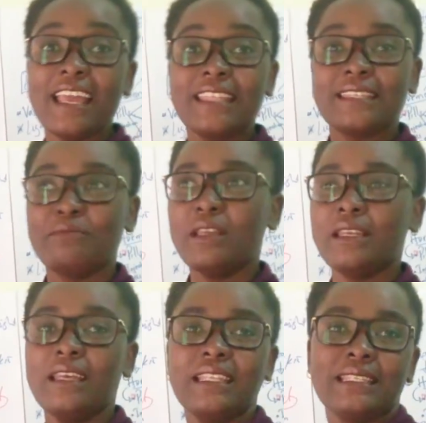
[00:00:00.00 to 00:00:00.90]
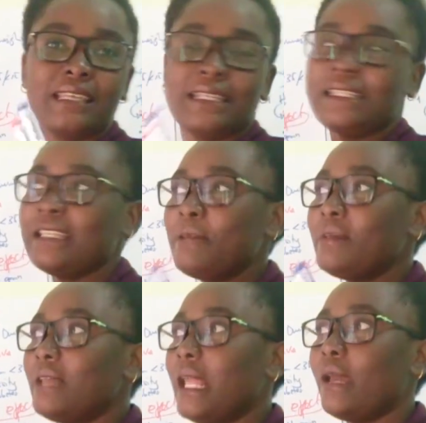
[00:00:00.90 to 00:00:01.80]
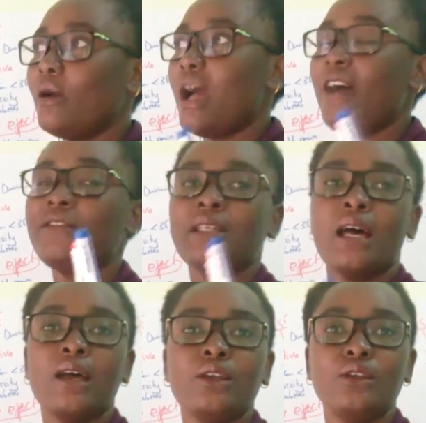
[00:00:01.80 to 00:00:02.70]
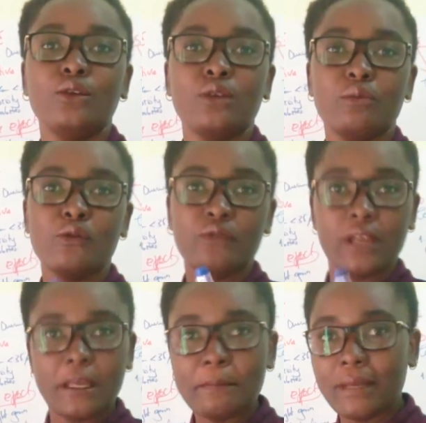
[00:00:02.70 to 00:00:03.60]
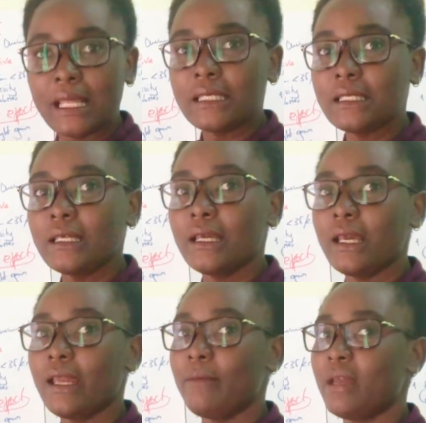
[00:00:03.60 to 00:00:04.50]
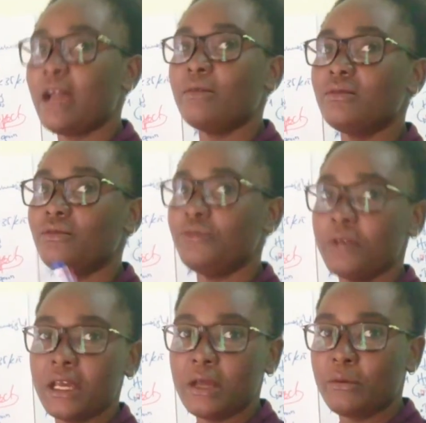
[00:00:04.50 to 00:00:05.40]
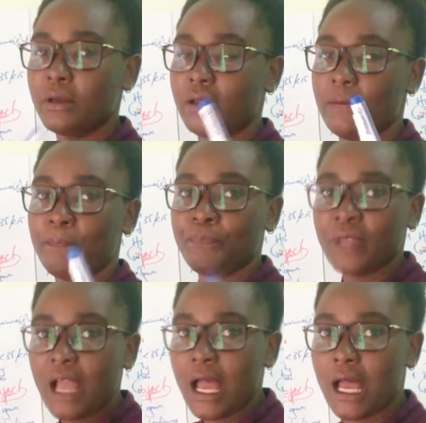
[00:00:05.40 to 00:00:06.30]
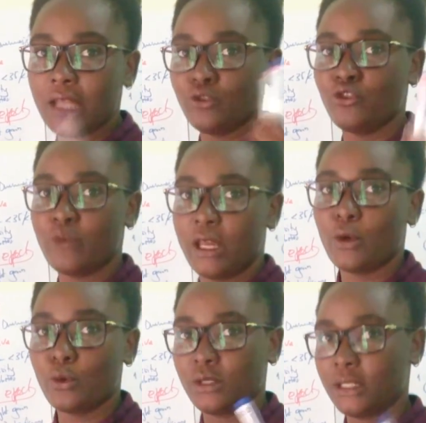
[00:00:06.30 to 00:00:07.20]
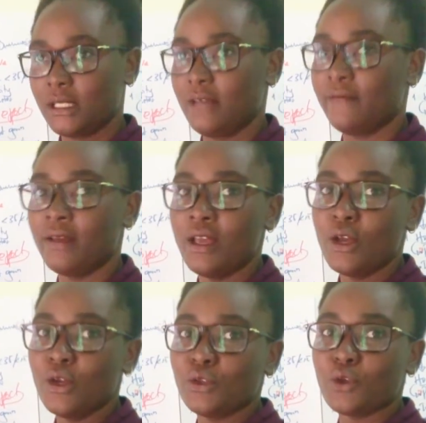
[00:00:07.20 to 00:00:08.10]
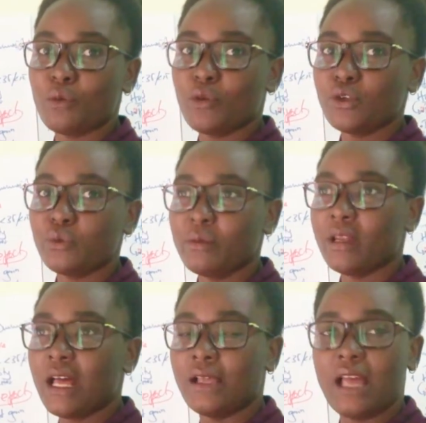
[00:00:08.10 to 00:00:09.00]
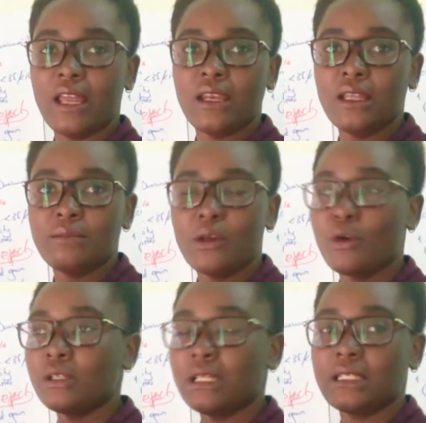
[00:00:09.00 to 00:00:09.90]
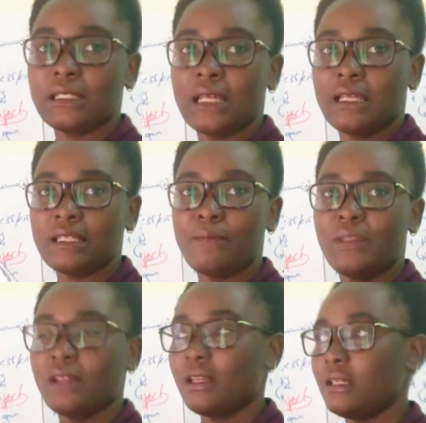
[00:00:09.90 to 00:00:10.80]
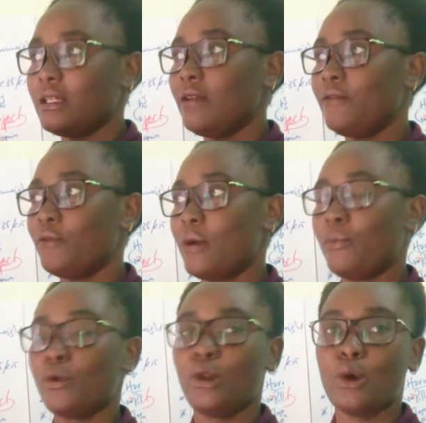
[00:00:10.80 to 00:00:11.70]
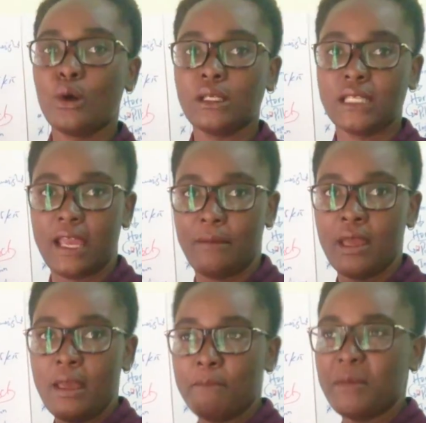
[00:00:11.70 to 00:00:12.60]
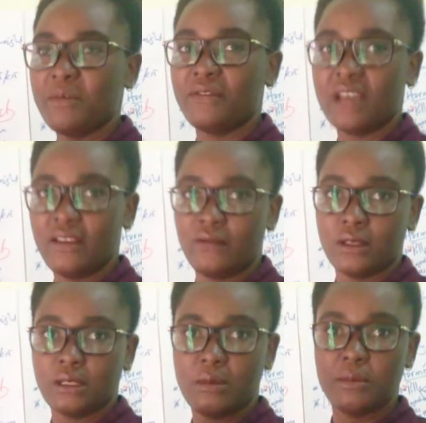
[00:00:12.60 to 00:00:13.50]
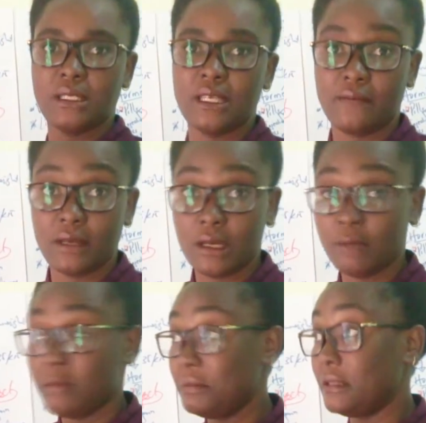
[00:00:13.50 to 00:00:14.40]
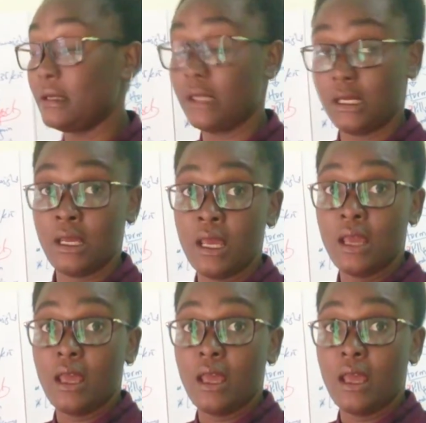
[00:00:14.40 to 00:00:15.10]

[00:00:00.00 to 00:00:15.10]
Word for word: it's been it's it seemed like after you remove the implant it becomes very hard to try and conceive so most women have and it because it's something that is done for a prolonged time maybe five years maybe seven maybe three